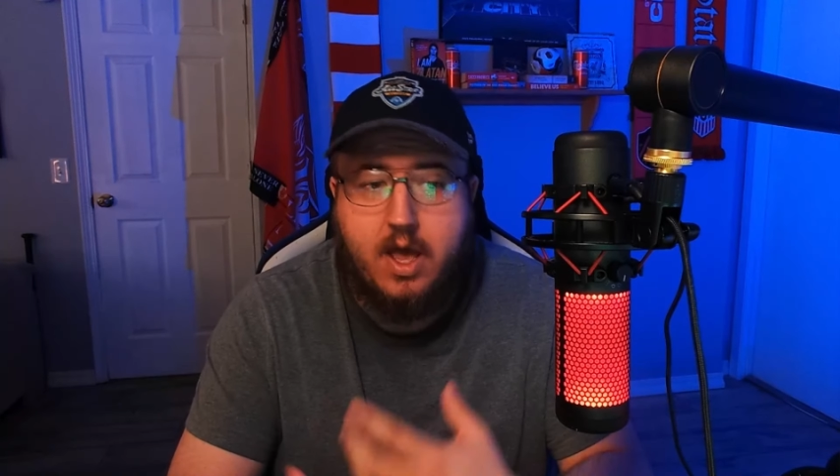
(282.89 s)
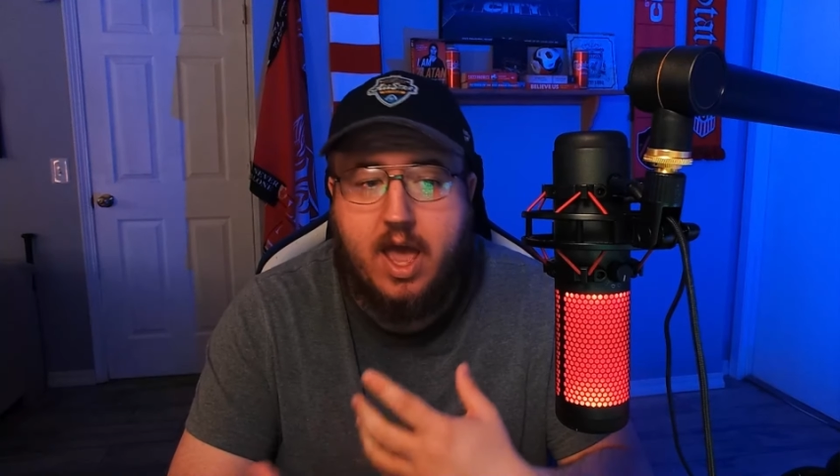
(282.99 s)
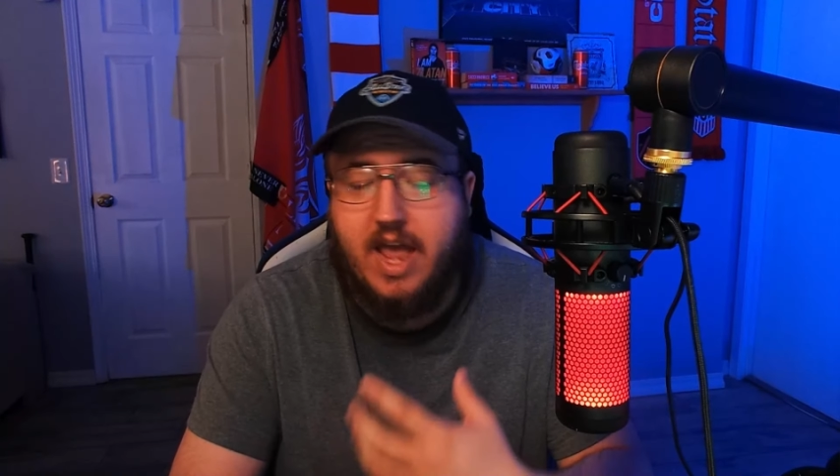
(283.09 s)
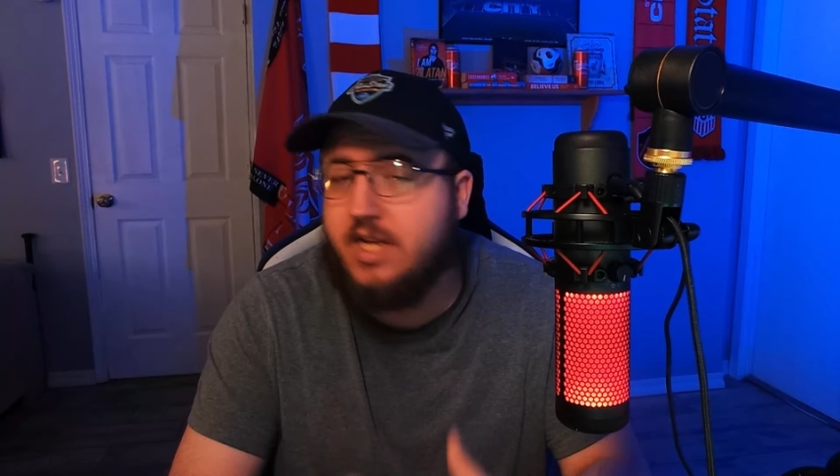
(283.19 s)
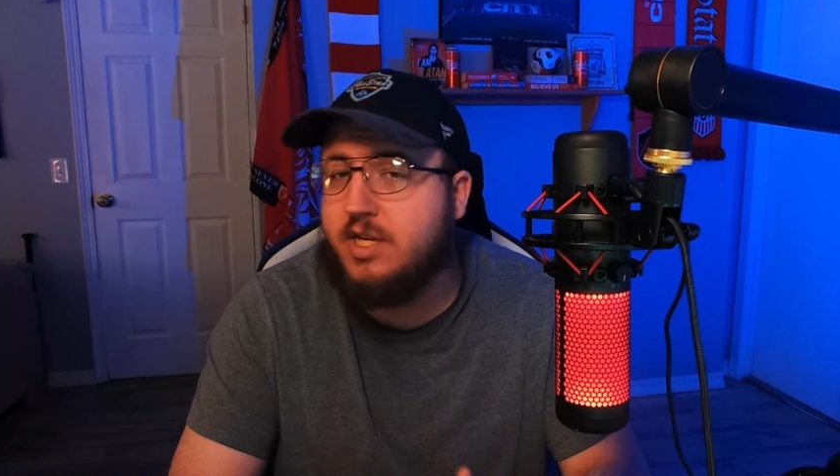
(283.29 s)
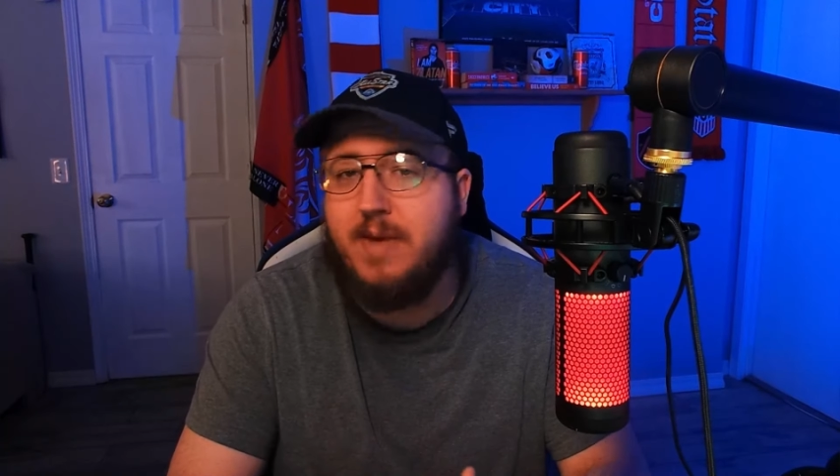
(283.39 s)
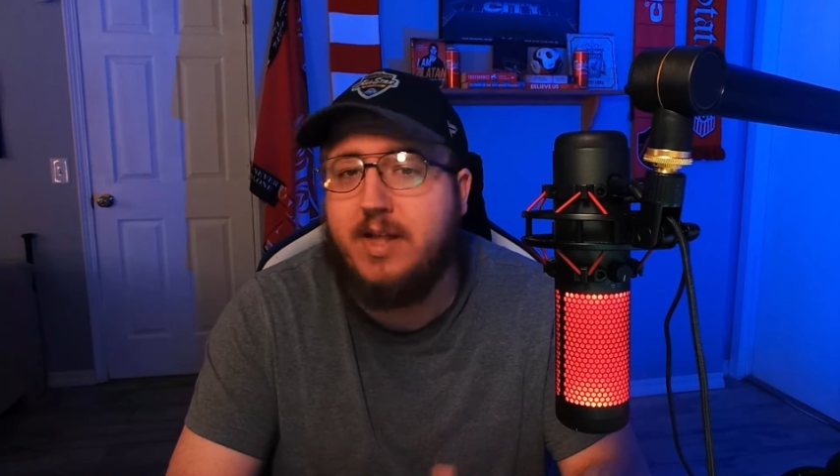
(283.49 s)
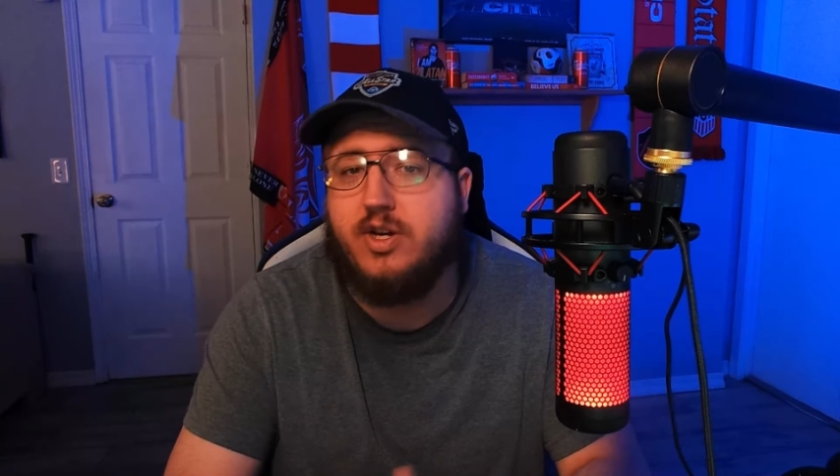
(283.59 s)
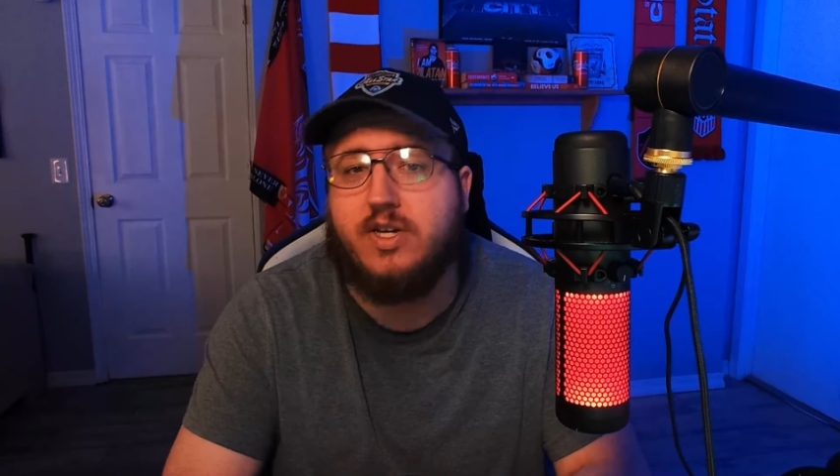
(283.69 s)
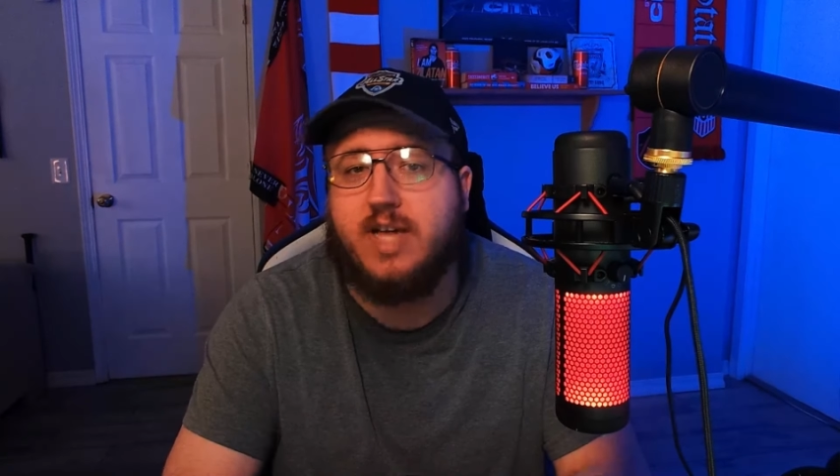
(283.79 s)

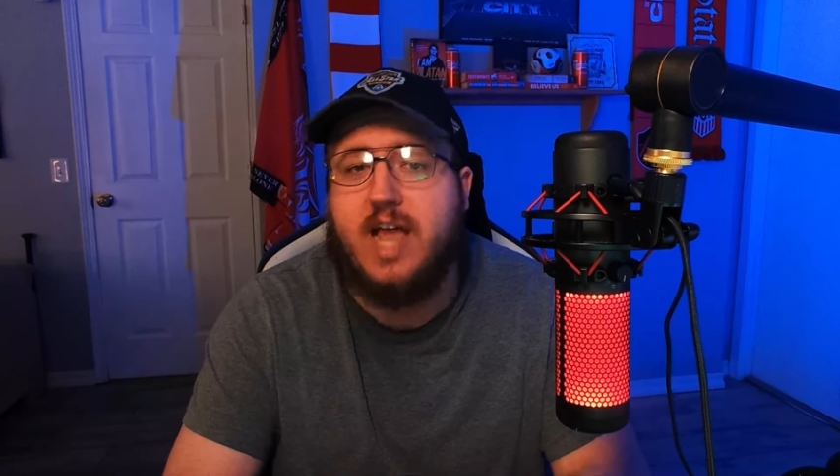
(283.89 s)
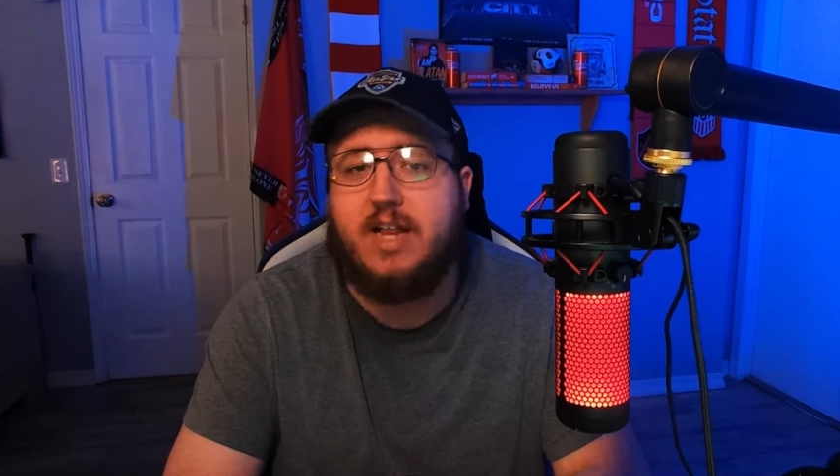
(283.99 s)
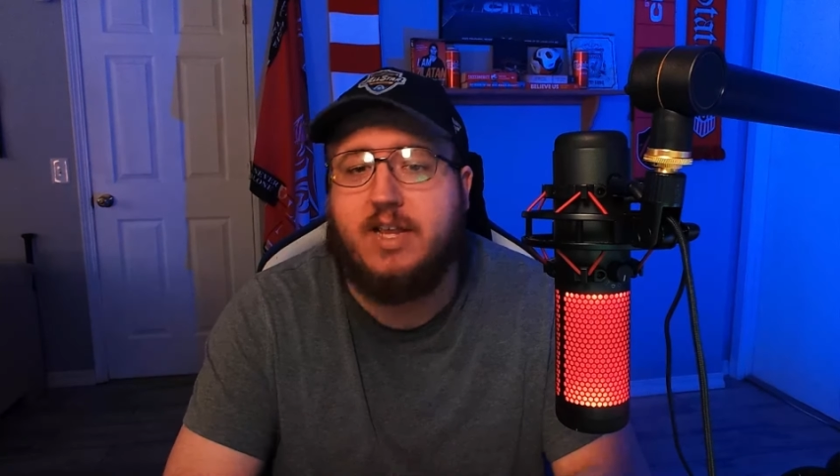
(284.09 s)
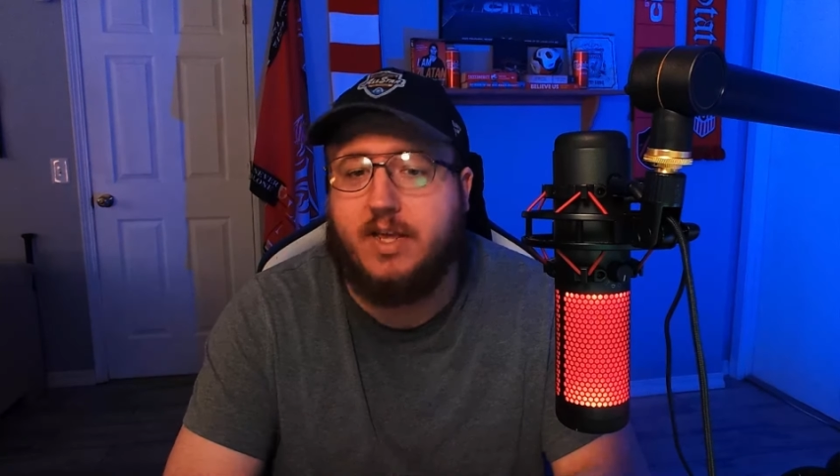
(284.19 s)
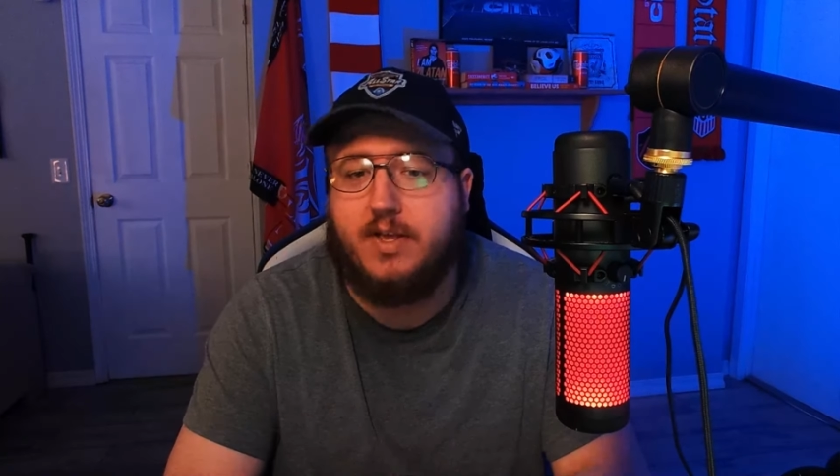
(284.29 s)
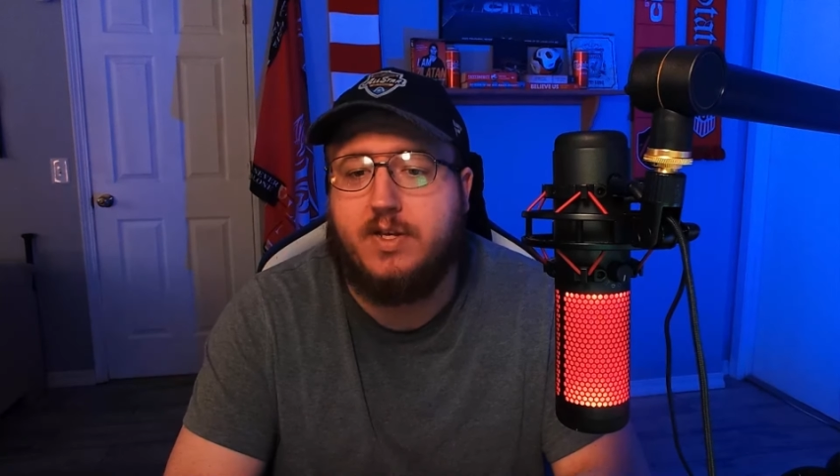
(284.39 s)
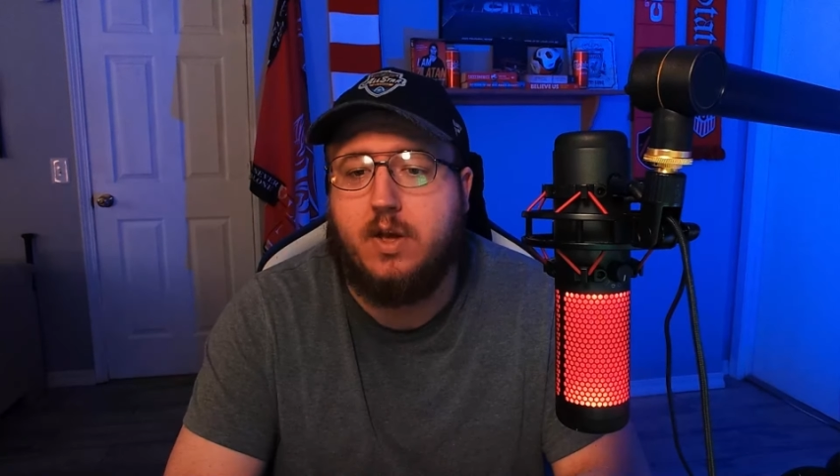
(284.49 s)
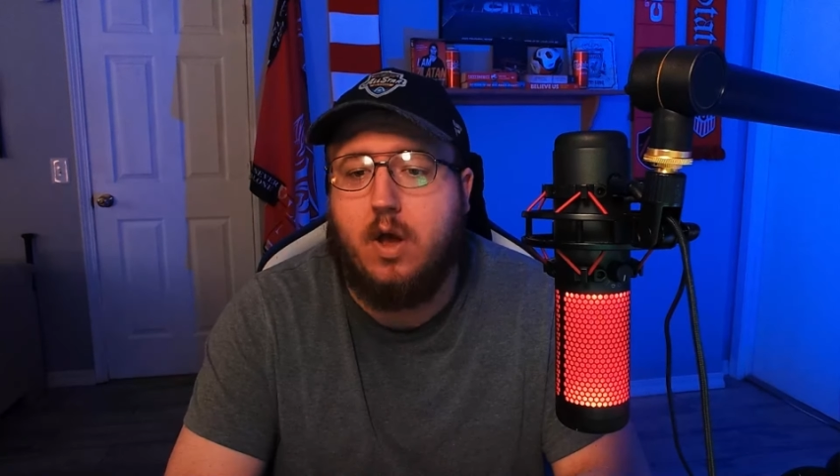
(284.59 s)
Asymmetric tactics